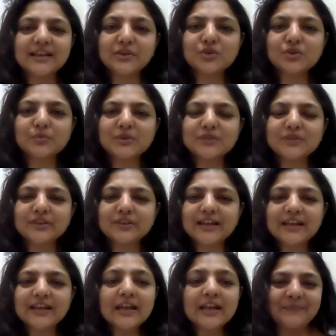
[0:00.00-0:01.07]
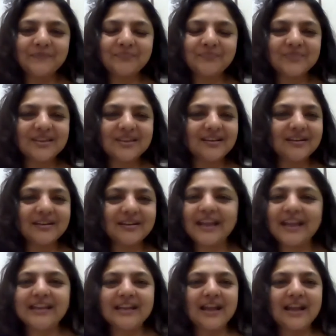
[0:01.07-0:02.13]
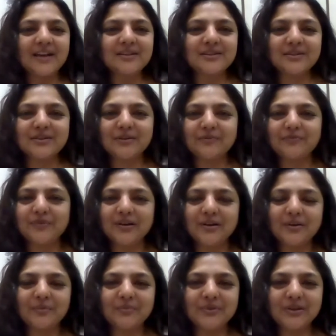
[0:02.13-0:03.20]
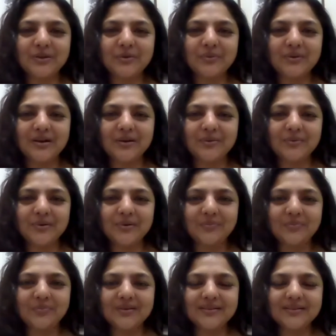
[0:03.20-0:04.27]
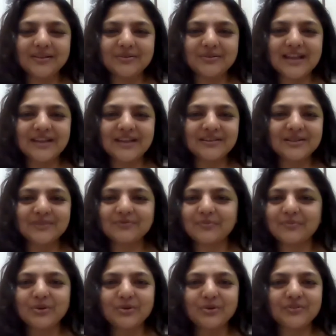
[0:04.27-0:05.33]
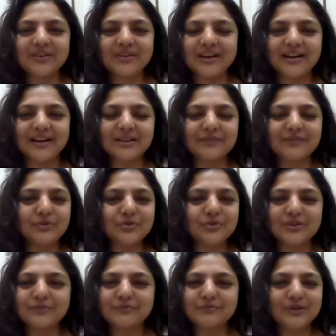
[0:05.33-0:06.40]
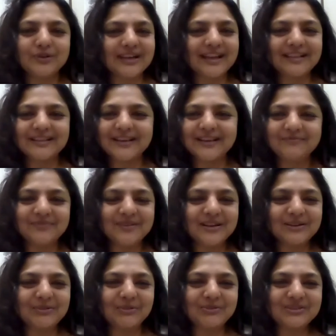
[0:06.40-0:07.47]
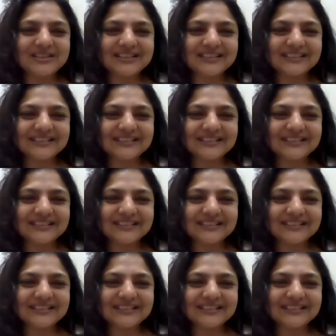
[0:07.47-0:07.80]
Thank you so much for that. Um, uh, any last, uh, uh you know, uh, uh, you know, sentence from you regarding the future of work, and then we close.